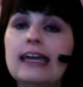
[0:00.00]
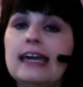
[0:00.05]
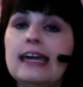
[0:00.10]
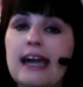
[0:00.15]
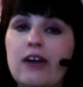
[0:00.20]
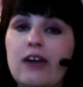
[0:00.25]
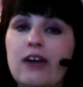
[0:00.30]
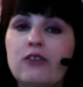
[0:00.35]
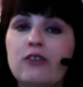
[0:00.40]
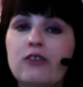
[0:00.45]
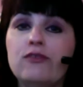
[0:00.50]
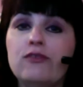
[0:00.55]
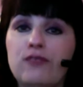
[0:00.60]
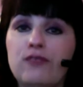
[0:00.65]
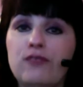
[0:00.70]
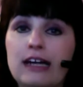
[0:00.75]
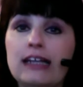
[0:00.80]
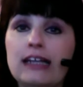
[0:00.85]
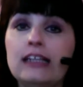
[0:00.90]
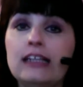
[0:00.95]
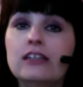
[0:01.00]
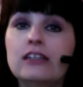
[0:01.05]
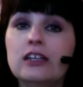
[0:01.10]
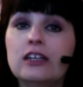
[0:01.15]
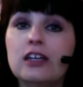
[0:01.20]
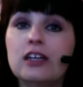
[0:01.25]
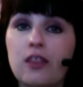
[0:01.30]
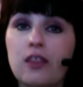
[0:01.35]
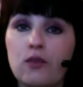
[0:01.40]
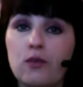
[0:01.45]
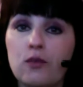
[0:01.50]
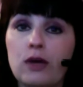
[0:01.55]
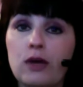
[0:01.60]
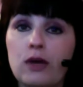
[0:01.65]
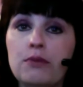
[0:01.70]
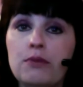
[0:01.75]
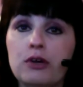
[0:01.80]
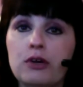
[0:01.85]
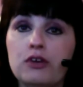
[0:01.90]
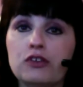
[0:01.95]
how to find the
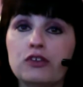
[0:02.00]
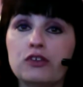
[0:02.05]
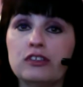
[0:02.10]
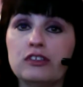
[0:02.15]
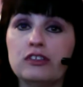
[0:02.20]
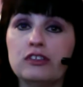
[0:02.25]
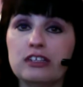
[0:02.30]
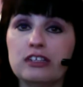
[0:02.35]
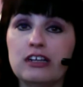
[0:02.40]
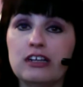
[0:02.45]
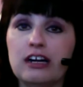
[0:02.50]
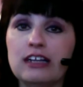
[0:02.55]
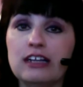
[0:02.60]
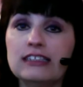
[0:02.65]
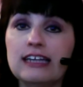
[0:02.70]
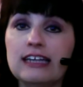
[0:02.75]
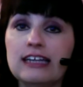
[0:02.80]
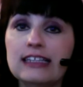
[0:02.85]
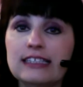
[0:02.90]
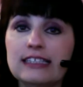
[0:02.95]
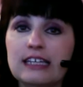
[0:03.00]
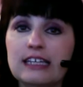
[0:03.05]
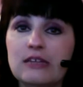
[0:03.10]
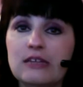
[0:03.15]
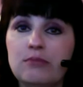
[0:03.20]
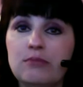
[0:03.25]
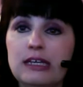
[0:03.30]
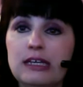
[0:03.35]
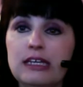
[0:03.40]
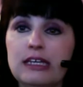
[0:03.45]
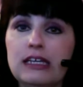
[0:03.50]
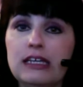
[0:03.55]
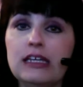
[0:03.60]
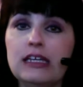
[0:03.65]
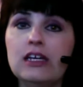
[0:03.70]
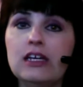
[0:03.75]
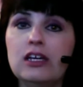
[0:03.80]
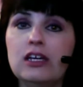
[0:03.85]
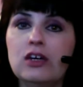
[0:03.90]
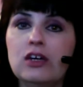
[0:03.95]
right person to contact and b
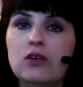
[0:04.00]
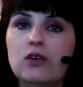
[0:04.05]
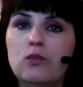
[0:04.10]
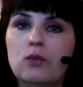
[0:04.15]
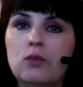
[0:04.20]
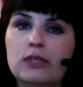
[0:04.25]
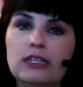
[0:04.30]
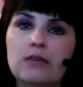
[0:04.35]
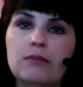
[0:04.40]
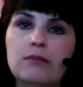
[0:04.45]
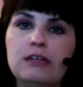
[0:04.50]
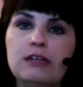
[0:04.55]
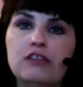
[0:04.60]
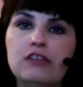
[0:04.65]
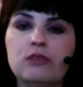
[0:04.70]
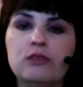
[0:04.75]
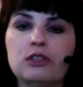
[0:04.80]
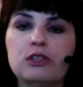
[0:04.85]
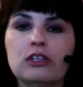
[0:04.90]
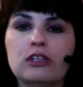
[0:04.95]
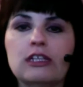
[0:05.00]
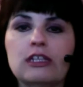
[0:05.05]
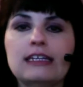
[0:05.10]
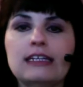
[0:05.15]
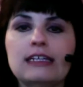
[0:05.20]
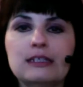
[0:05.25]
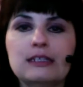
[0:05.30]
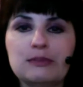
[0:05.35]
what that pitch would look like?